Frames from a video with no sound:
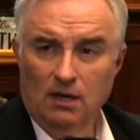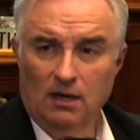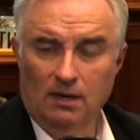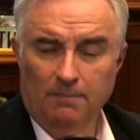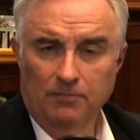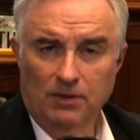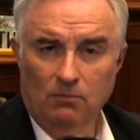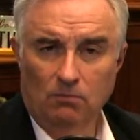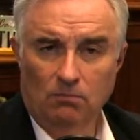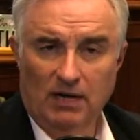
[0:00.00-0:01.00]
Um,
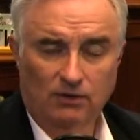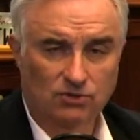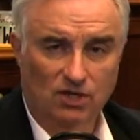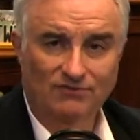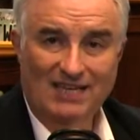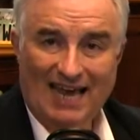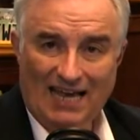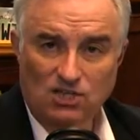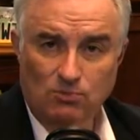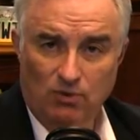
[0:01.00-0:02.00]
Microsoft's
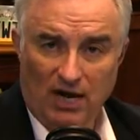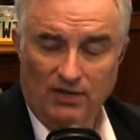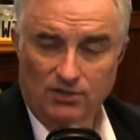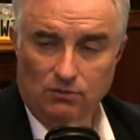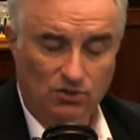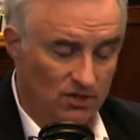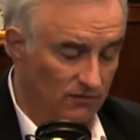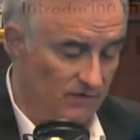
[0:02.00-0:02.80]
Edge browser, which is